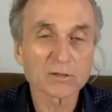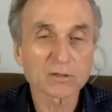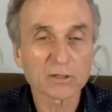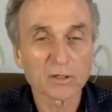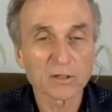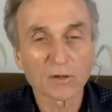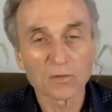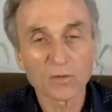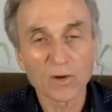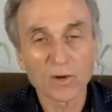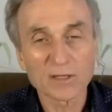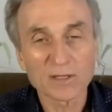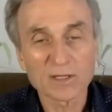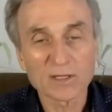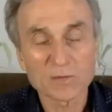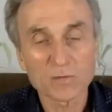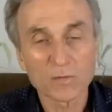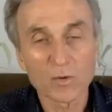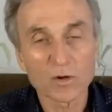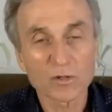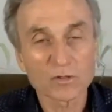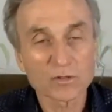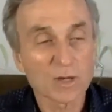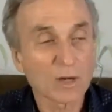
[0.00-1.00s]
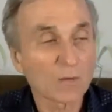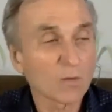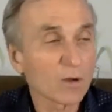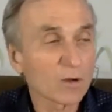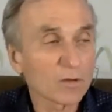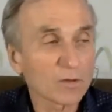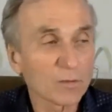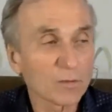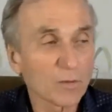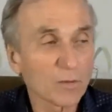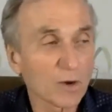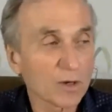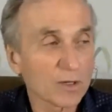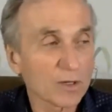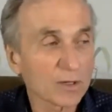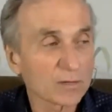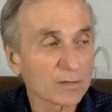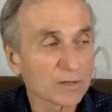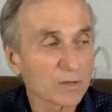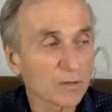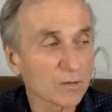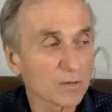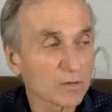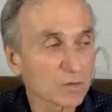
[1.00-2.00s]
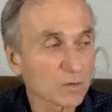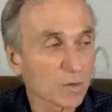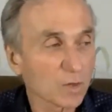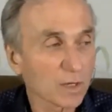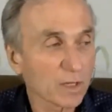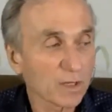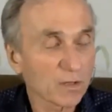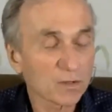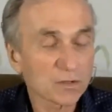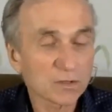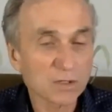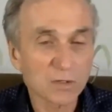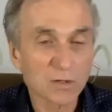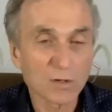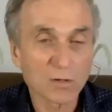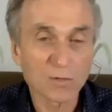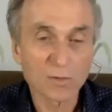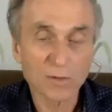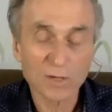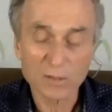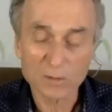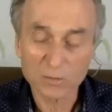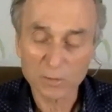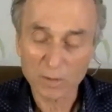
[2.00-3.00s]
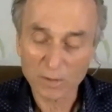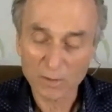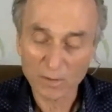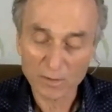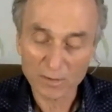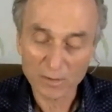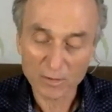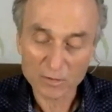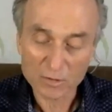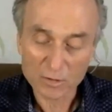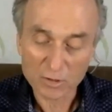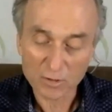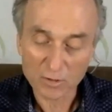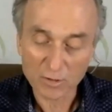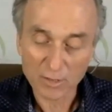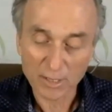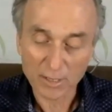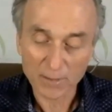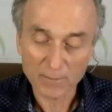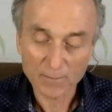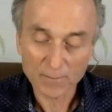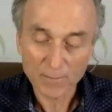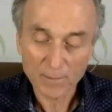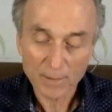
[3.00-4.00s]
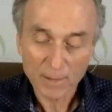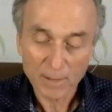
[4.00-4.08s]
So write this book. So I wrote the book. It was over 20 years ago, probably 21 years ago now.